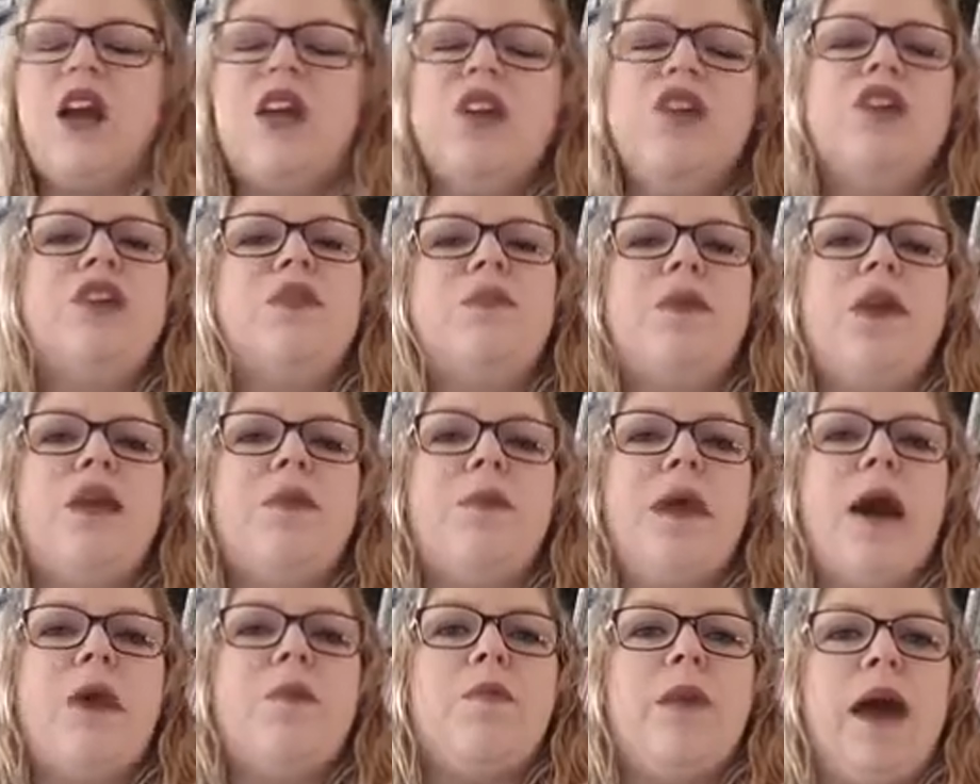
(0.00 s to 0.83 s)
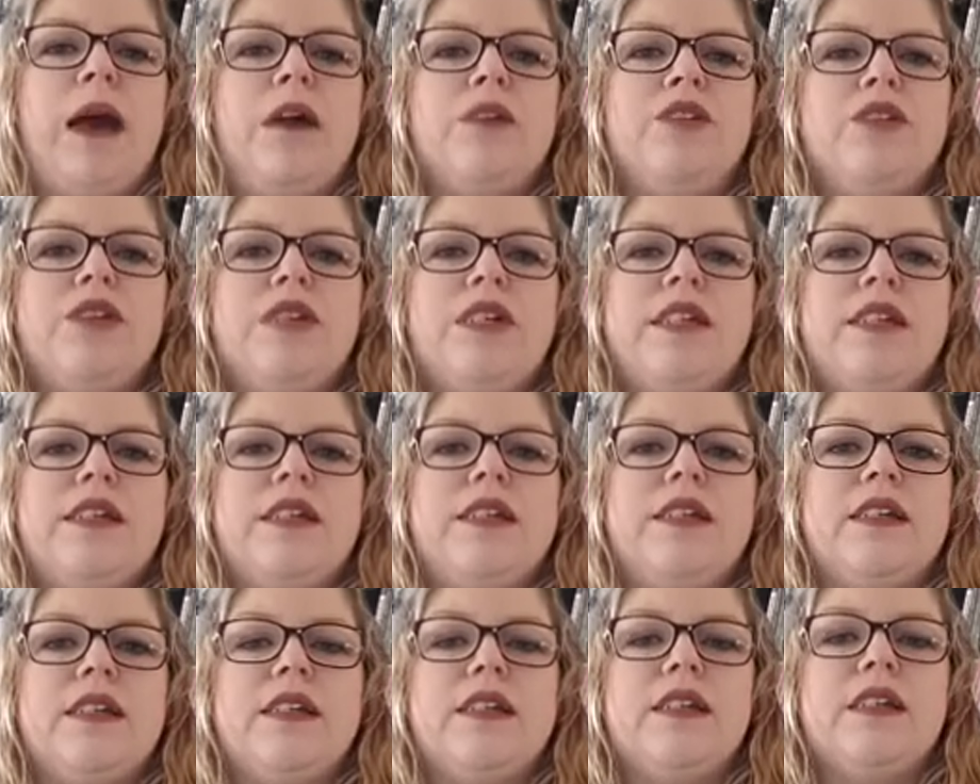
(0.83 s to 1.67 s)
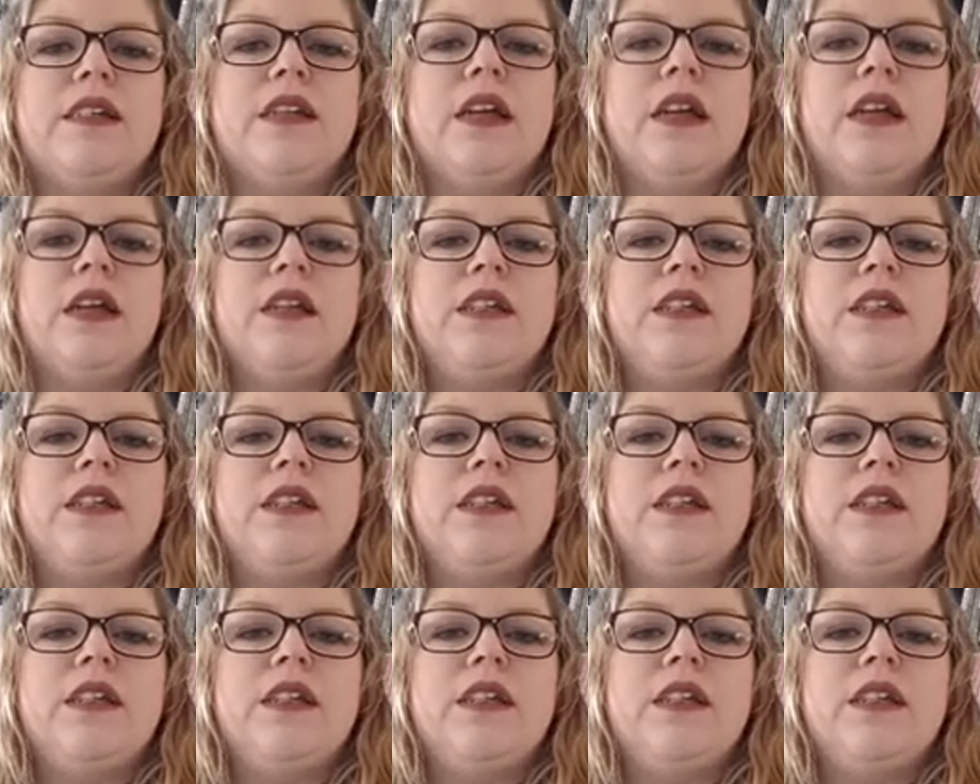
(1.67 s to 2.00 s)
a little bit about boundaries and